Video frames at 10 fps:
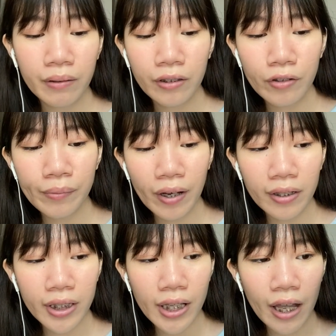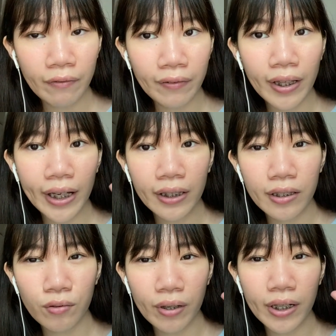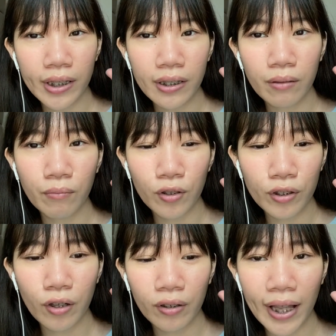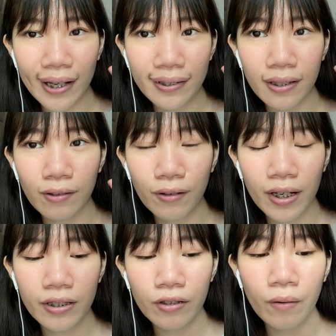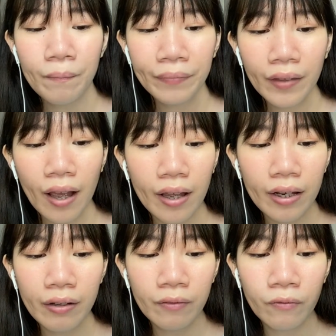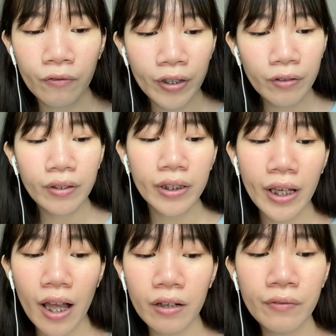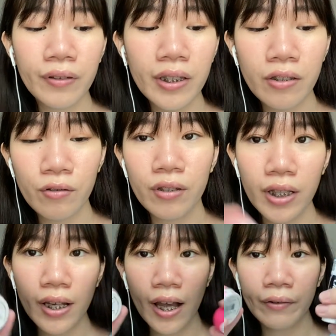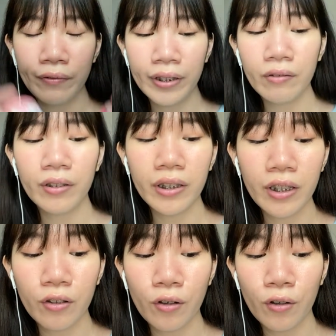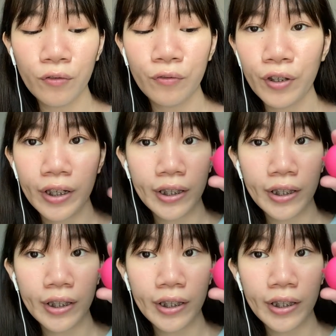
To be honest, I feel like this one is the most long-lasting one. So I frequently, out of these three, I frequently go for